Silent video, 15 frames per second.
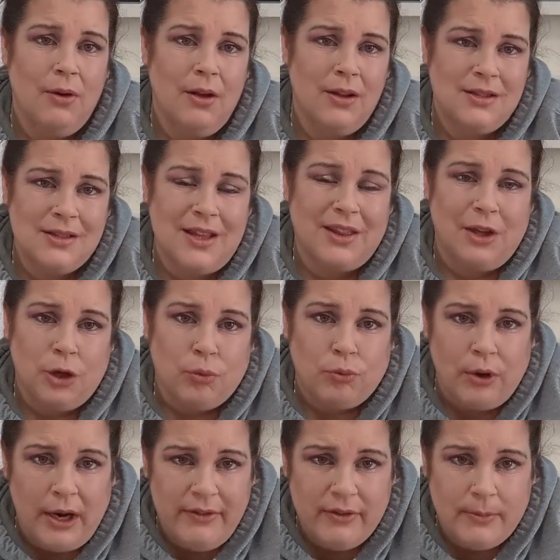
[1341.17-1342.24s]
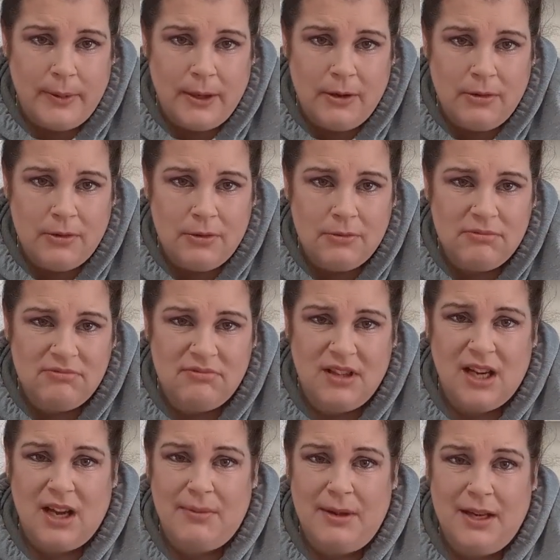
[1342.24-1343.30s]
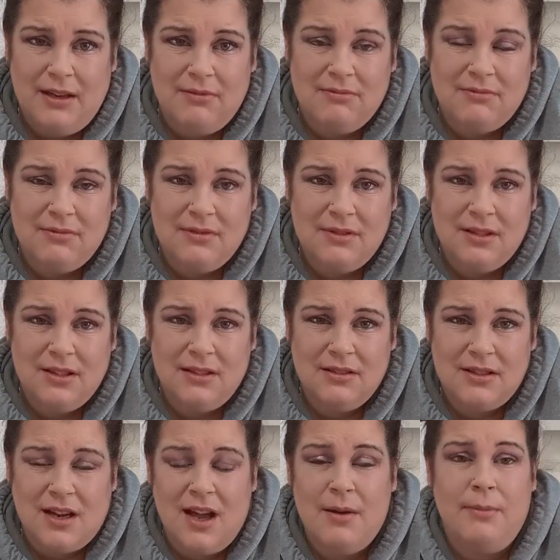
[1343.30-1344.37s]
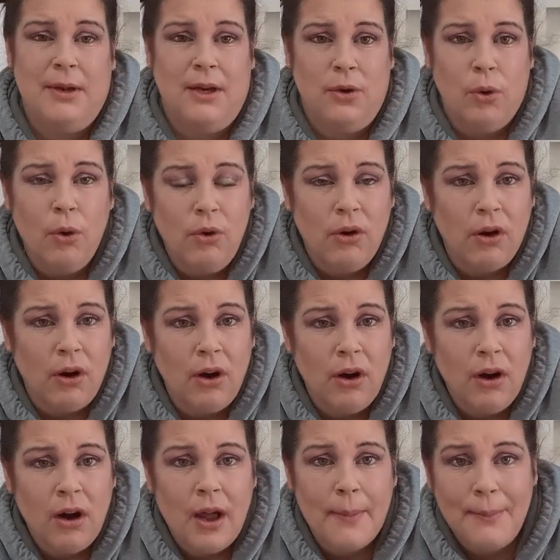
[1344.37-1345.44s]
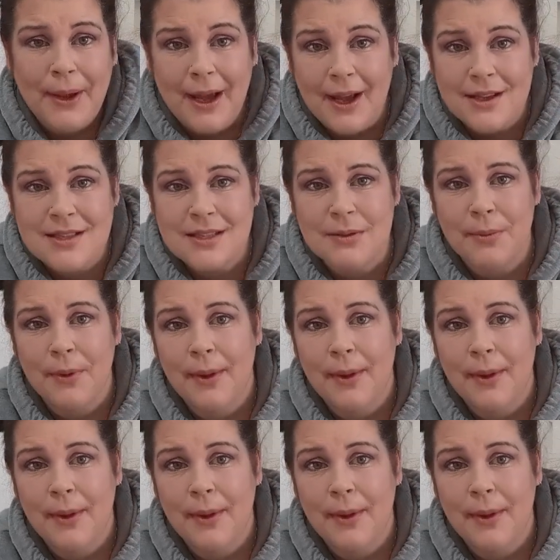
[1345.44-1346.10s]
It's nothing to rave about. I mean, it's kind of mediocre at best.